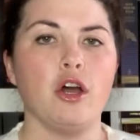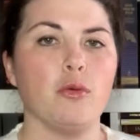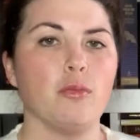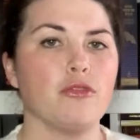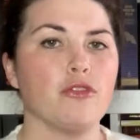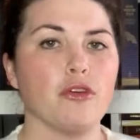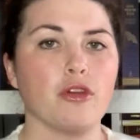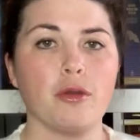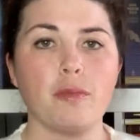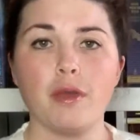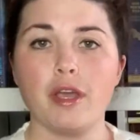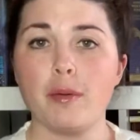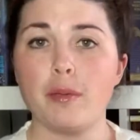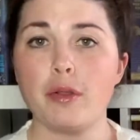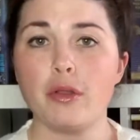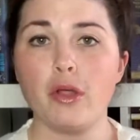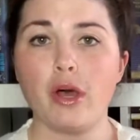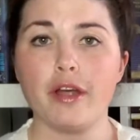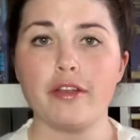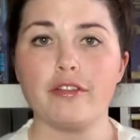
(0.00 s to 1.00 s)
So it can become
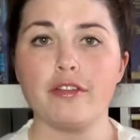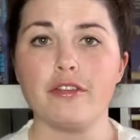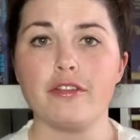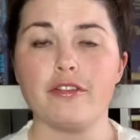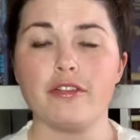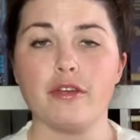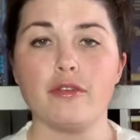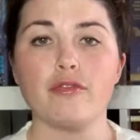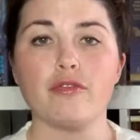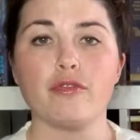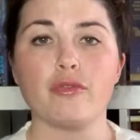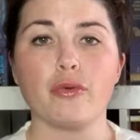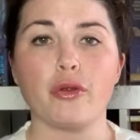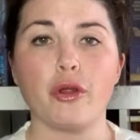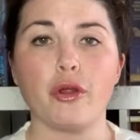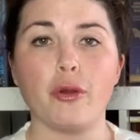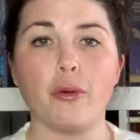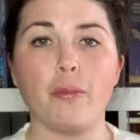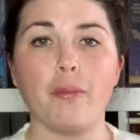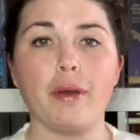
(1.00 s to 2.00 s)
a lot to sift
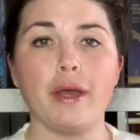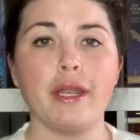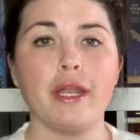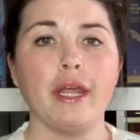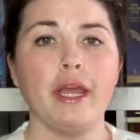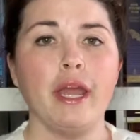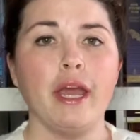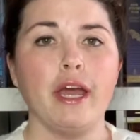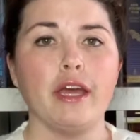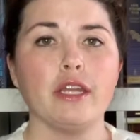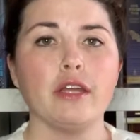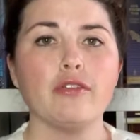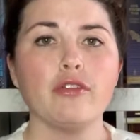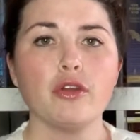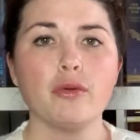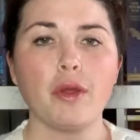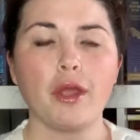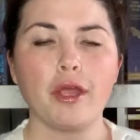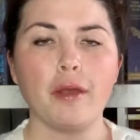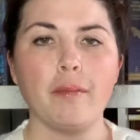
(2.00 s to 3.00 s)
through. But I
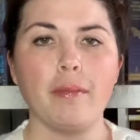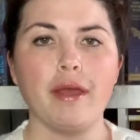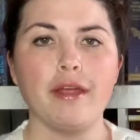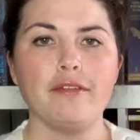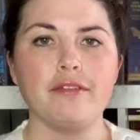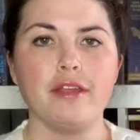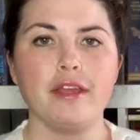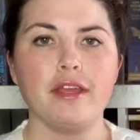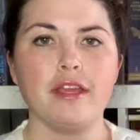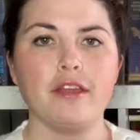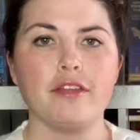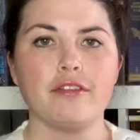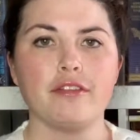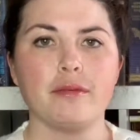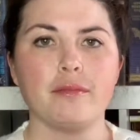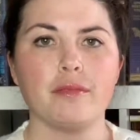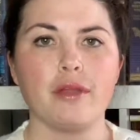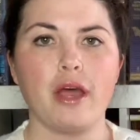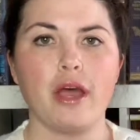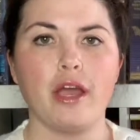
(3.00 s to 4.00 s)
definitely recommend taking
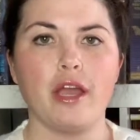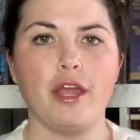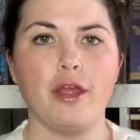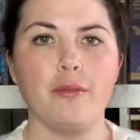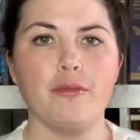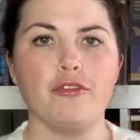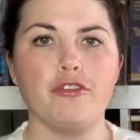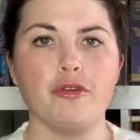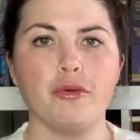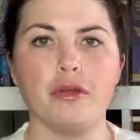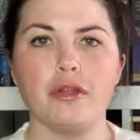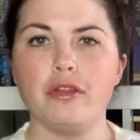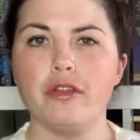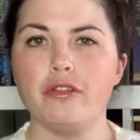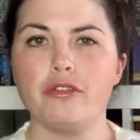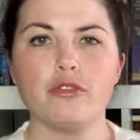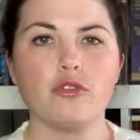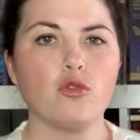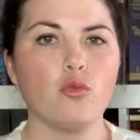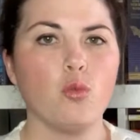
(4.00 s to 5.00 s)
some time to at
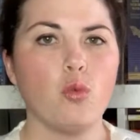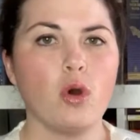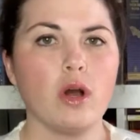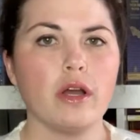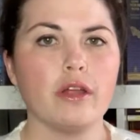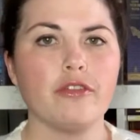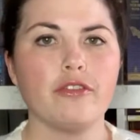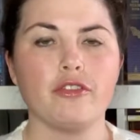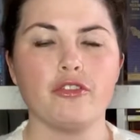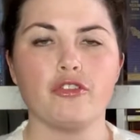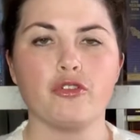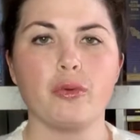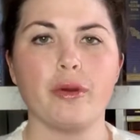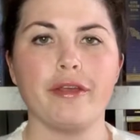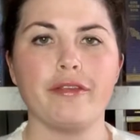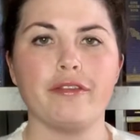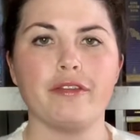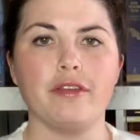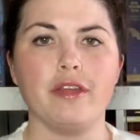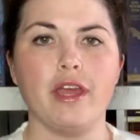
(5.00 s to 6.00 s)
least once or
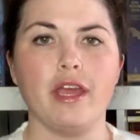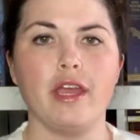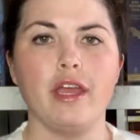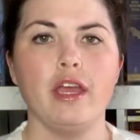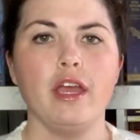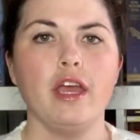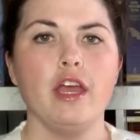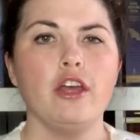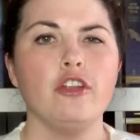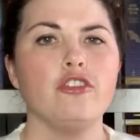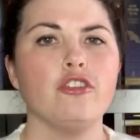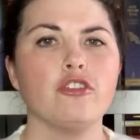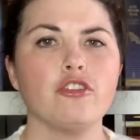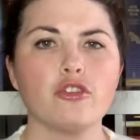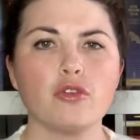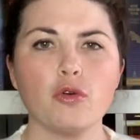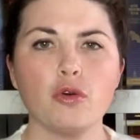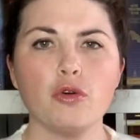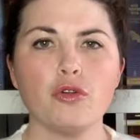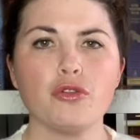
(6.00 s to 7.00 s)
twice a day, just
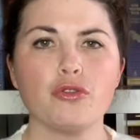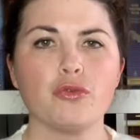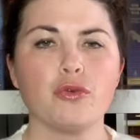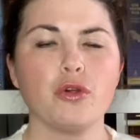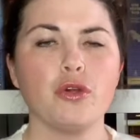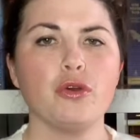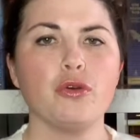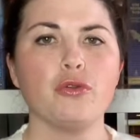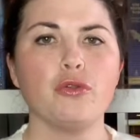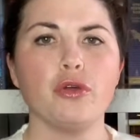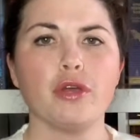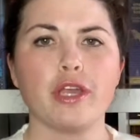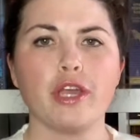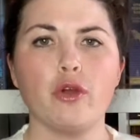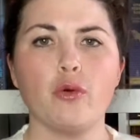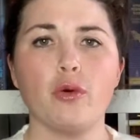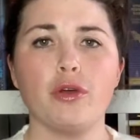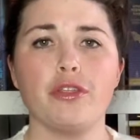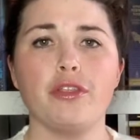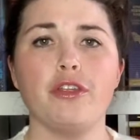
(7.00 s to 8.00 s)
scroll through, look
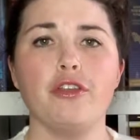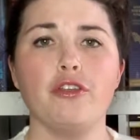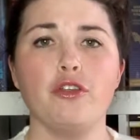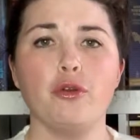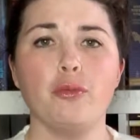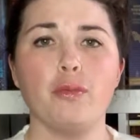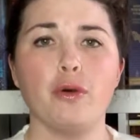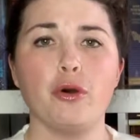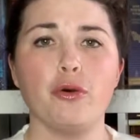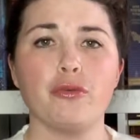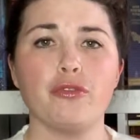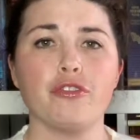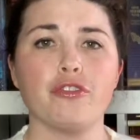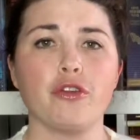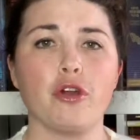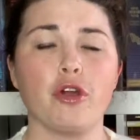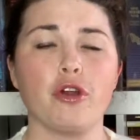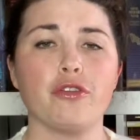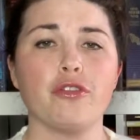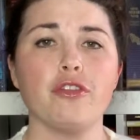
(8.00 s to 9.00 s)
at what the new posts
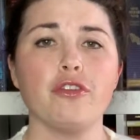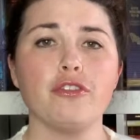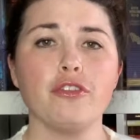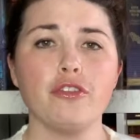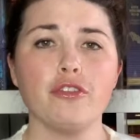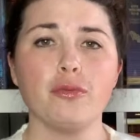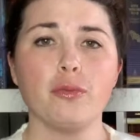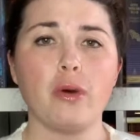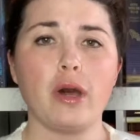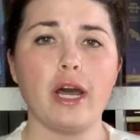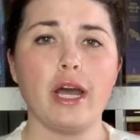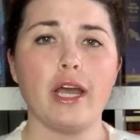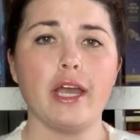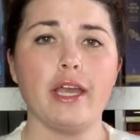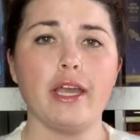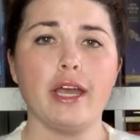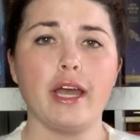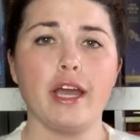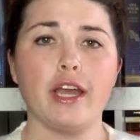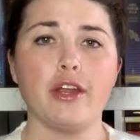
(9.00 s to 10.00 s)
are. This is
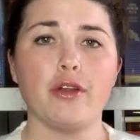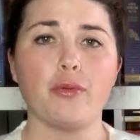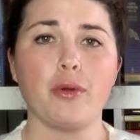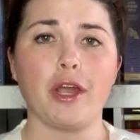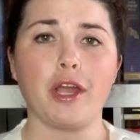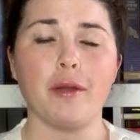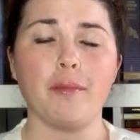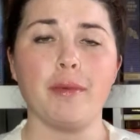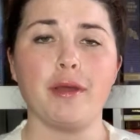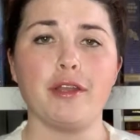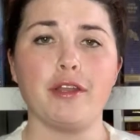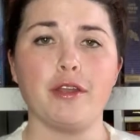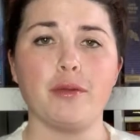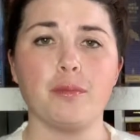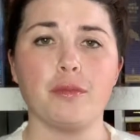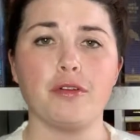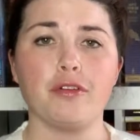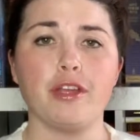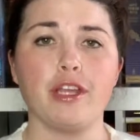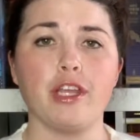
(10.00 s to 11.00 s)
why I recommend in
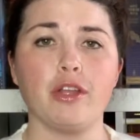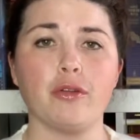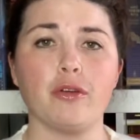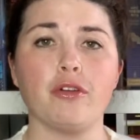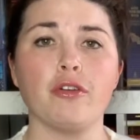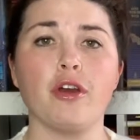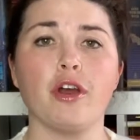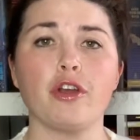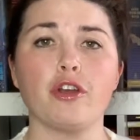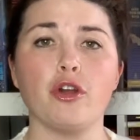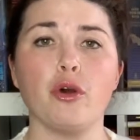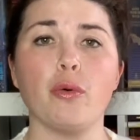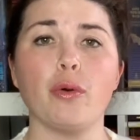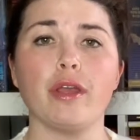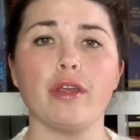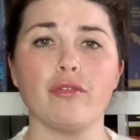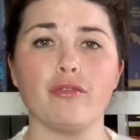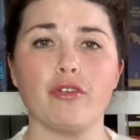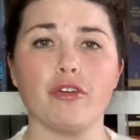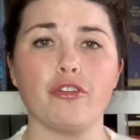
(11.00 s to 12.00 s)
particular not
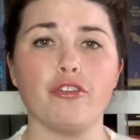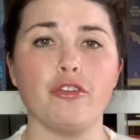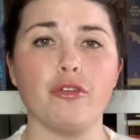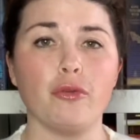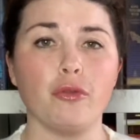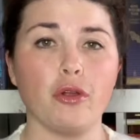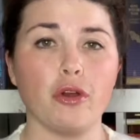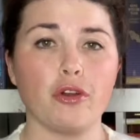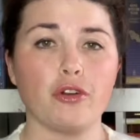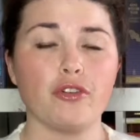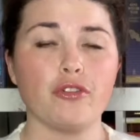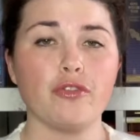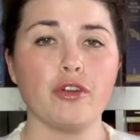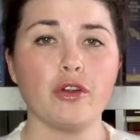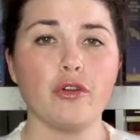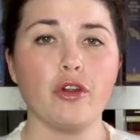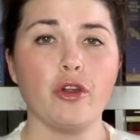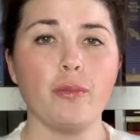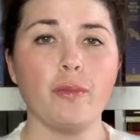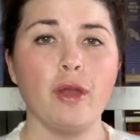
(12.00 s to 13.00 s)
going for too large of a
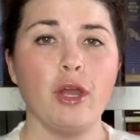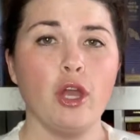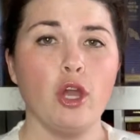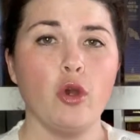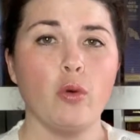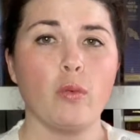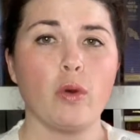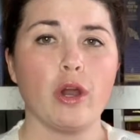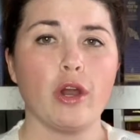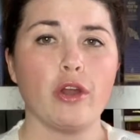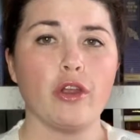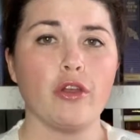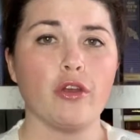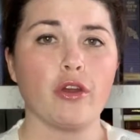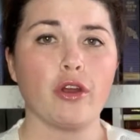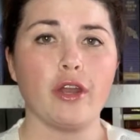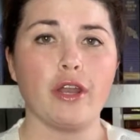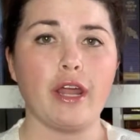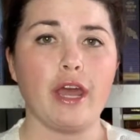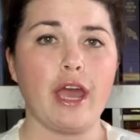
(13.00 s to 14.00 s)
group where
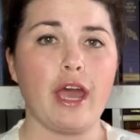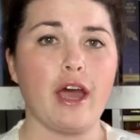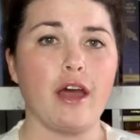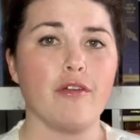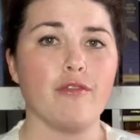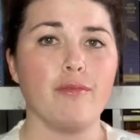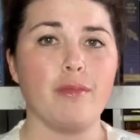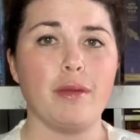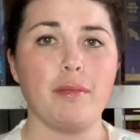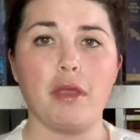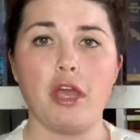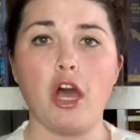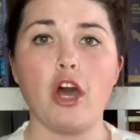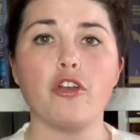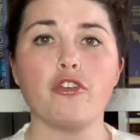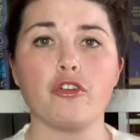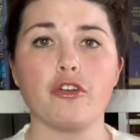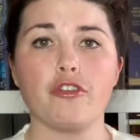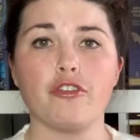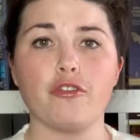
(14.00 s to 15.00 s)
you're going to have maybe
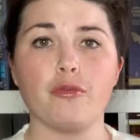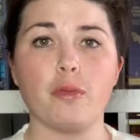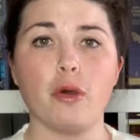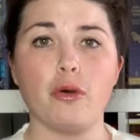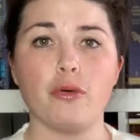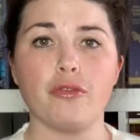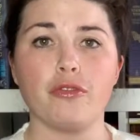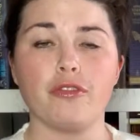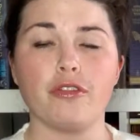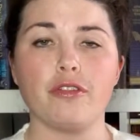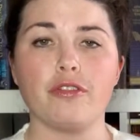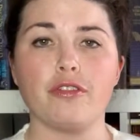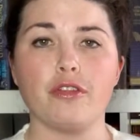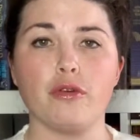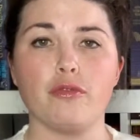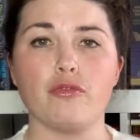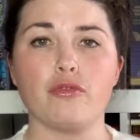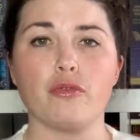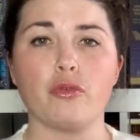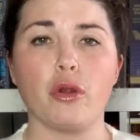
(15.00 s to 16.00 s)
hundreds of posts to
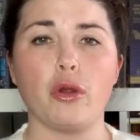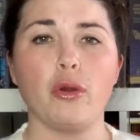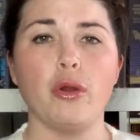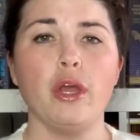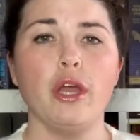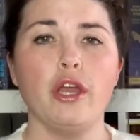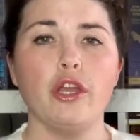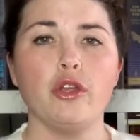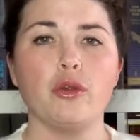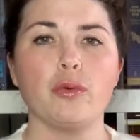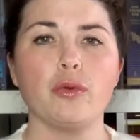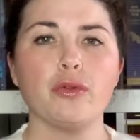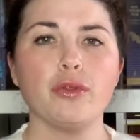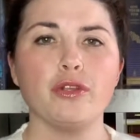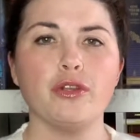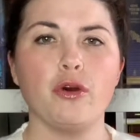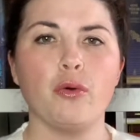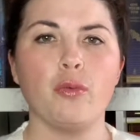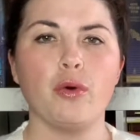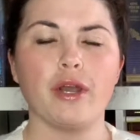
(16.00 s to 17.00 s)
sift through. You really
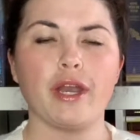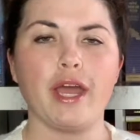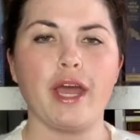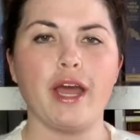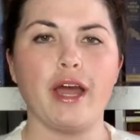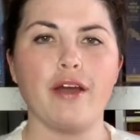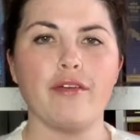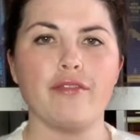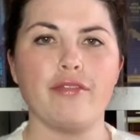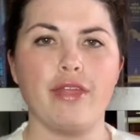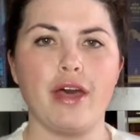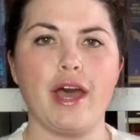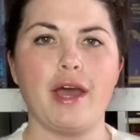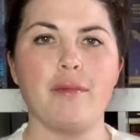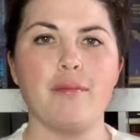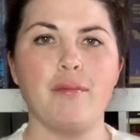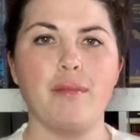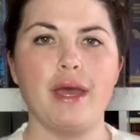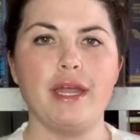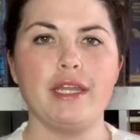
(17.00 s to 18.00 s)
don't want to have
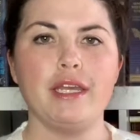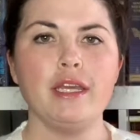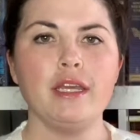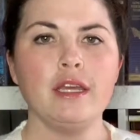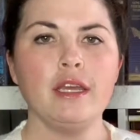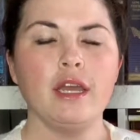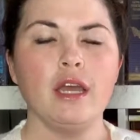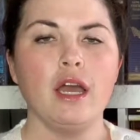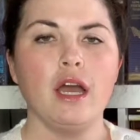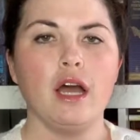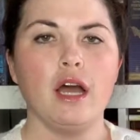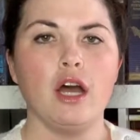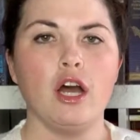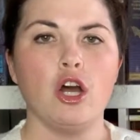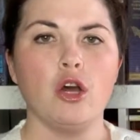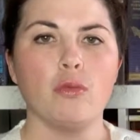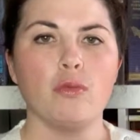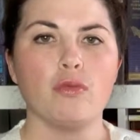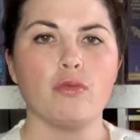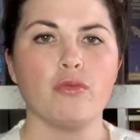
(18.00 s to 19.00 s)
that many.
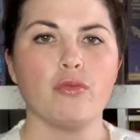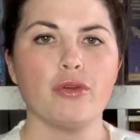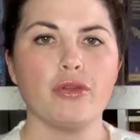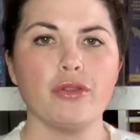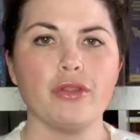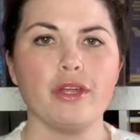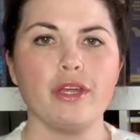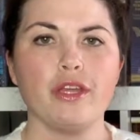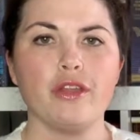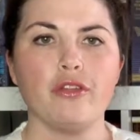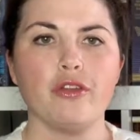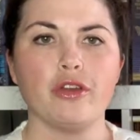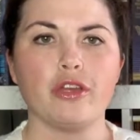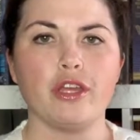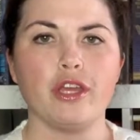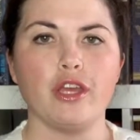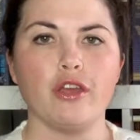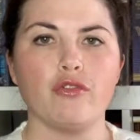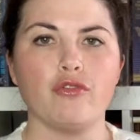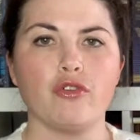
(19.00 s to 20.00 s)
Really
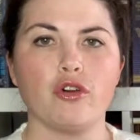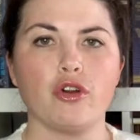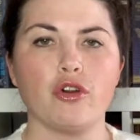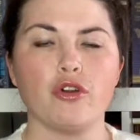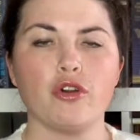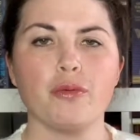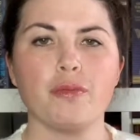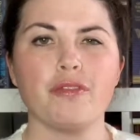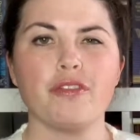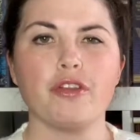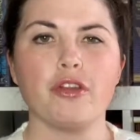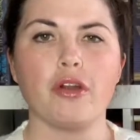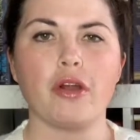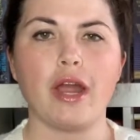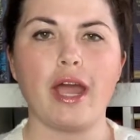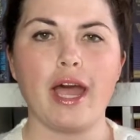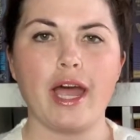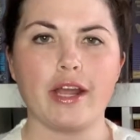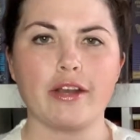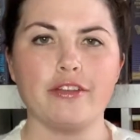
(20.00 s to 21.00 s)
looking for groups that are
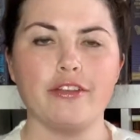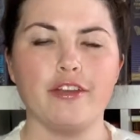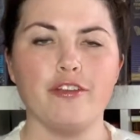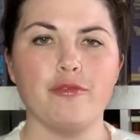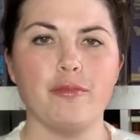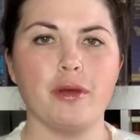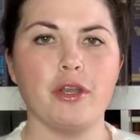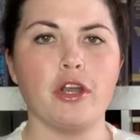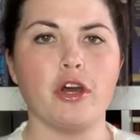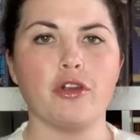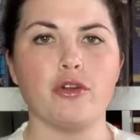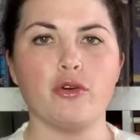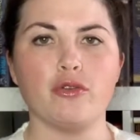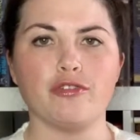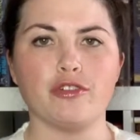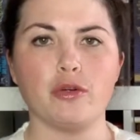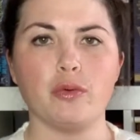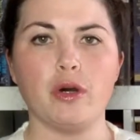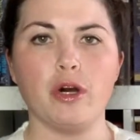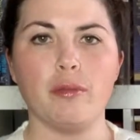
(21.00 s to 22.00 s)
active but not
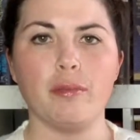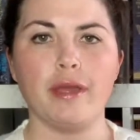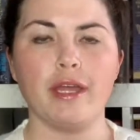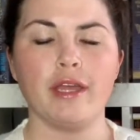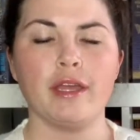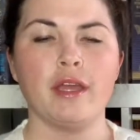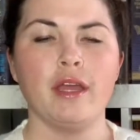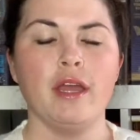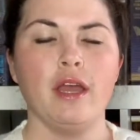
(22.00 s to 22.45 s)
overwhelming.